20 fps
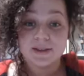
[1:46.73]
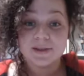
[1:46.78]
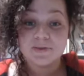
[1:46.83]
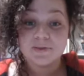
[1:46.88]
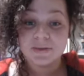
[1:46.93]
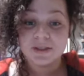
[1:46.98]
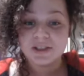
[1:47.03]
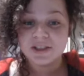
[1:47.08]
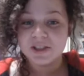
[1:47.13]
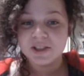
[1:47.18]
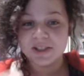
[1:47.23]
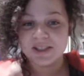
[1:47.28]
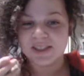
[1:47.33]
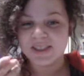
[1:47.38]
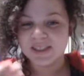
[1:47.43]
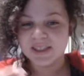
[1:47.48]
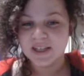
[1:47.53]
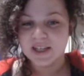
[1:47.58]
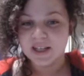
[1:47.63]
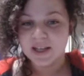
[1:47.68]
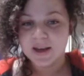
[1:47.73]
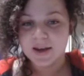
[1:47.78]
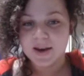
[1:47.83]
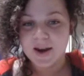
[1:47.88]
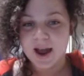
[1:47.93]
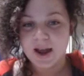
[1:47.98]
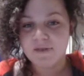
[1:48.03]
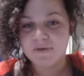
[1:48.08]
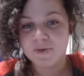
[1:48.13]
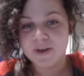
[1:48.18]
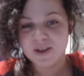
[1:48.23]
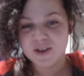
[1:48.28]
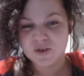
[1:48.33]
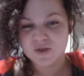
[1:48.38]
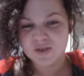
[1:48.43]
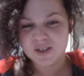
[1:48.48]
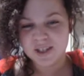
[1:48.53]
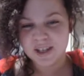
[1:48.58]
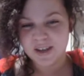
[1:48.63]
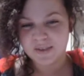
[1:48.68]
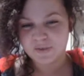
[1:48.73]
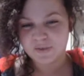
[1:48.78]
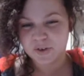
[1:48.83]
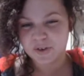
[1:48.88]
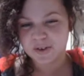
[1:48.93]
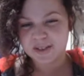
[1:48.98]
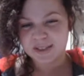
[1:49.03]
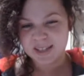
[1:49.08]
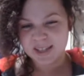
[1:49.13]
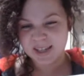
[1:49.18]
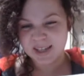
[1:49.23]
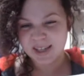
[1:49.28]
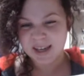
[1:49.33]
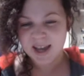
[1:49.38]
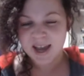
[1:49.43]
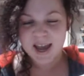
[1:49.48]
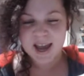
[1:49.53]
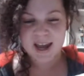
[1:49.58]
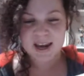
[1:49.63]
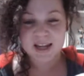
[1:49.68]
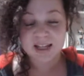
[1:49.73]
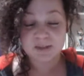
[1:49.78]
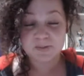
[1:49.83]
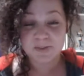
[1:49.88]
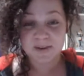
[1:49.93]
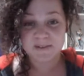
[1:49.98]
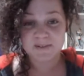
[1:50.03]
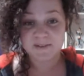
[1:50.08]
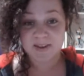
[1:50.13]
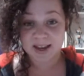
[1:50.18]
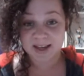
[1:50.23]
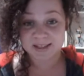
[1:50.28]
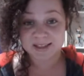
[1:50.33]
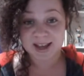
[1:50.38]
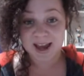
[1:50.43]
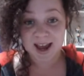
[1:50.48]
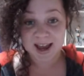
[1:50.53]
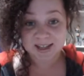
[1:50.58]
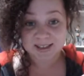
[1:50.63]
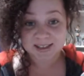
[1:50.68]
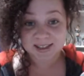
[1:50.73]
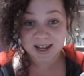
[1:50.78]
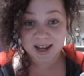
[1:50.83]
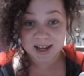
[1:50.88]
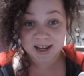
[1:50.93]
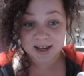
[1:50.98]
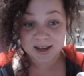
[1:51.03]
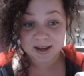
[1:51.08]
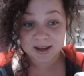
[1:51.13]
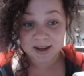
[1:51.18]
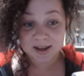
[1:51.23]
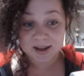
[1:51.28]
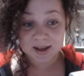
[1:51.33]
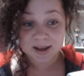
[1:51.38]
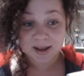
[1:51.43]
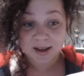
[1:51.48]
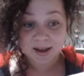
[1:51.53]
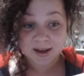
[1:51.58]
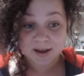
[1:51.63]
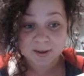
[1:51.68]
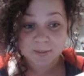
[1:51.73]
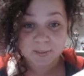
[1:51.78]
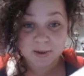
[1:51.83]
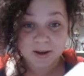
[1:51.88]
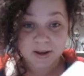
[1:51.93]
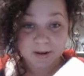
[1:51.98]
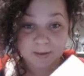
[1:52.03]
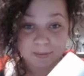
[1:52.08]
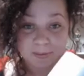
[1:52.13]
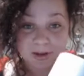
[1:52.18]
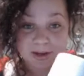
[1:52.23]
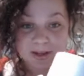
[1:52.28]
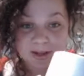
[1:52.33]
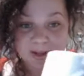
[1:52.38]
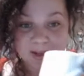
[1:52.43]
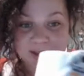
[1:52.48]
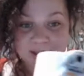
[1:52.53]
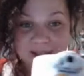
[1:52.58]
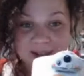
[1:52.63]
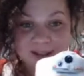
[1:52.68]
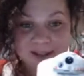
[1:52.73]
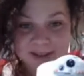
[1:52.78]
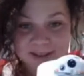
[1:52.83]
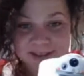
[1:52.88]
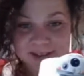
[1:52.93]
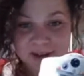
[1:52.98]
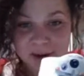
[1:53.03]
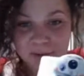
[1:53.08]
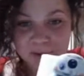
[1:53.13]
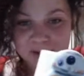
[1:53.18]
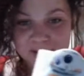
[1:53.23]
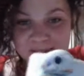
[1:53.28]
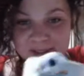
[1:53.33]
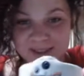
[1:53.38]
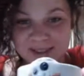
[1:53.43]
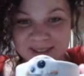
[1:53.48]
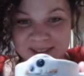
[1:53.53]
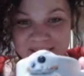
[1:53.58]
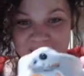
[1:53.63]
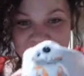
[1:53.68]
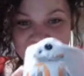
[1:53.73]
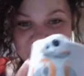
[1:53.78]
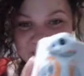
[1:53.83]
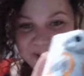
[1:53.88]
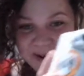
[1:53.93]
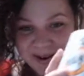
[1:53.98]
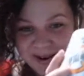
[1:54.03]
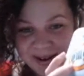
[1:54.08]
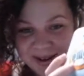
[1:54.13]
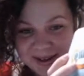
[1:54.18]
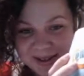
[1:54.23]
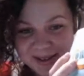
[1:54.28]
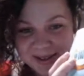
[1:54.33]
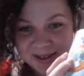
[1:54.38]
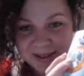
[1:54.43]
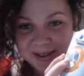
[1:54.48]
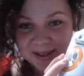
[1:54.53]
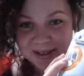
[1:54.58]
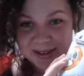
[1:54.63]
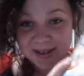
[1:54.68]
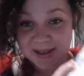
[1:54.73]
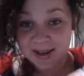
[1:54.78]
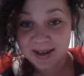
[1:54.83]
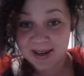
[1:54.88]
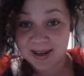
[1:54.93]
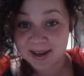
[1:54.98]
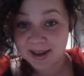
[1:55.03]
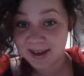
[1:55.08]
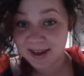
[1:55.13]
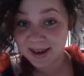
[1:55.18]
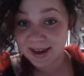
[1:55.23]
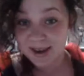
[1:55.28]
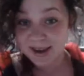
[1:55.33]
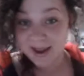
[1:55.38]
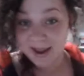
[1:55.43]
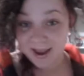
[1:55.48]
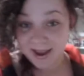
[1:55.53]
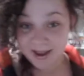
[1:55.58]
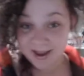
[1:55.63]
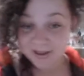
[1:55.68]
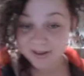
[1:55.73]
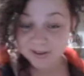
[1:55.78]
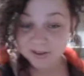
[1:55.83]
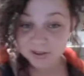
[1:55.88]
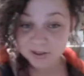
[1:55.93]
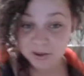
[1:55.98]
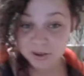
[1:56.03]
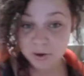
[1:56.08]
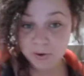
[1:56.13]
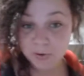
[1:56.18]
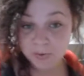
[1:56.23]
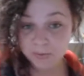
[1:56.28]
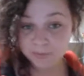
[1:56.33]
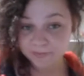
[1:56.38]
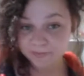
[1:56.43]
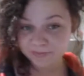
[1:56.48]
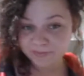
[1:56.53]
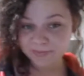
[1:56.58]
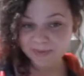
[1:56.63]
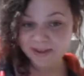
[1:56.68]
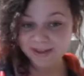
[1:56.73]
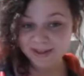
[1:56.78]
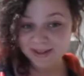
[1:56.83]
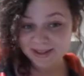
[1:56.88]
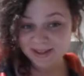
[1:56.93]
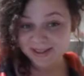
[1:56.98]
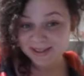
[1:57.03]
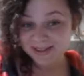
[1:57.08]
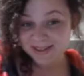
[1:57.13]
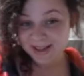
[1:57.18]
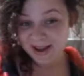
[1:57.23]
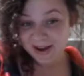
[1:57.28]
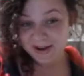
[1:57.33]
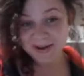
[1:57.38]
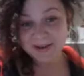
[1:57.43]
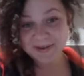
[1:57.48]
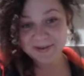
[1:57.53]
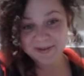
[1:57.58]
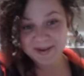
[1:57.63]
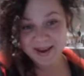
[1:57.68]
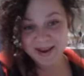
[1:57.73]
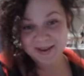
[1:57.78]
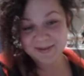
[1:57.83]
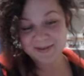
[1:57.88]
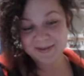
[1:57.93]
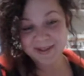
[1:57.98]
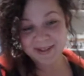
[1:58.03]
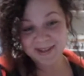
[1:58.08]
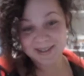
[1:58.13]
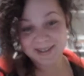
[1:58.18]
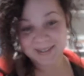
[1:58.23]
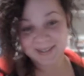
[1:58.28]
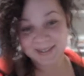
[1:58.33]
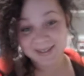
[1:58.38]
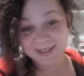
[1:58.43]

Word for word: I'm just gonna steal it. I've been using it for tea and it's been fantastic. But but look at that. Look at Star Wars. Star Wars. Yeah. So sorry, baby.